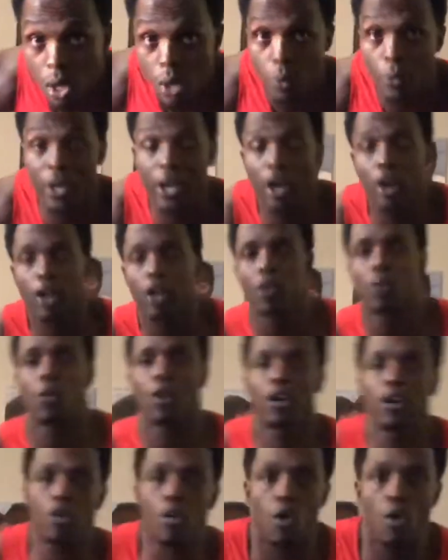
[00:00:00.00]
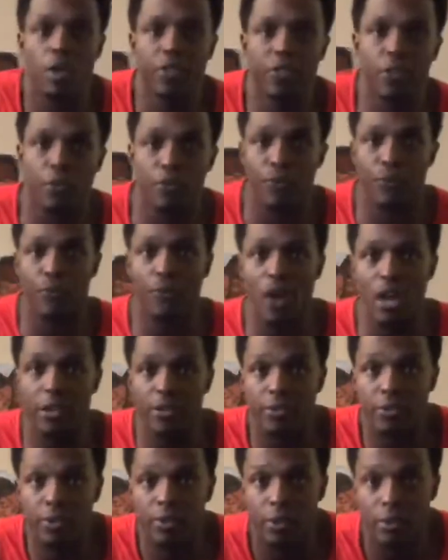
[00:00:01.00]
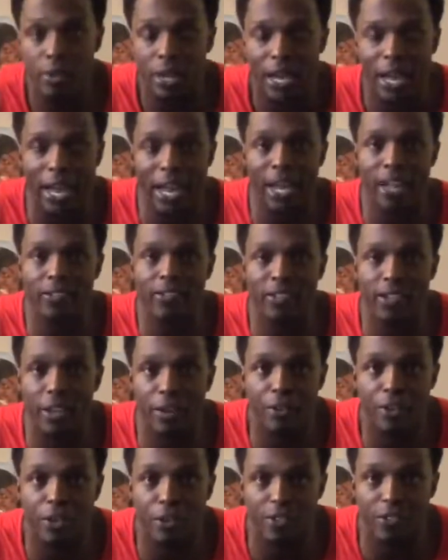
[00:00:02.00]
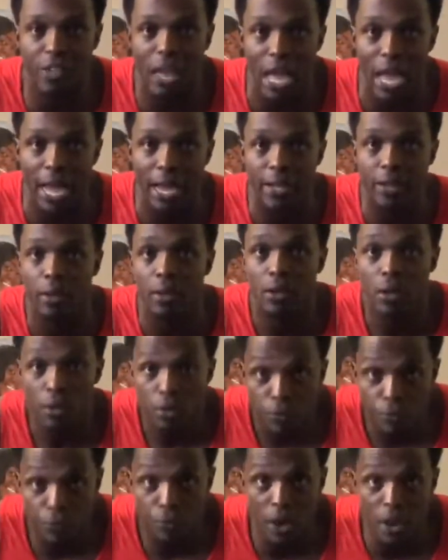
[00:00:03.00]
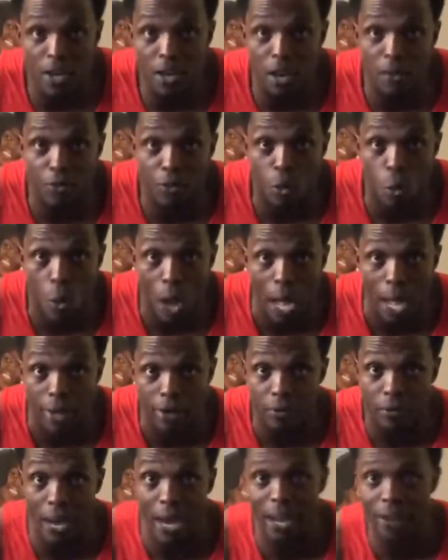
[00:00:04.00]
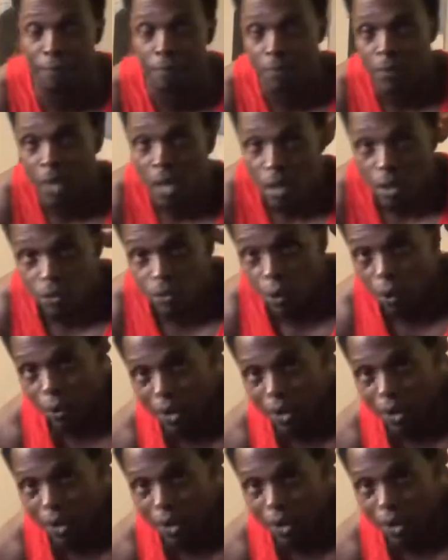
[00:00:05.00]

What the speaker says: we are going to work on the front anterior side, front of the quad, right? So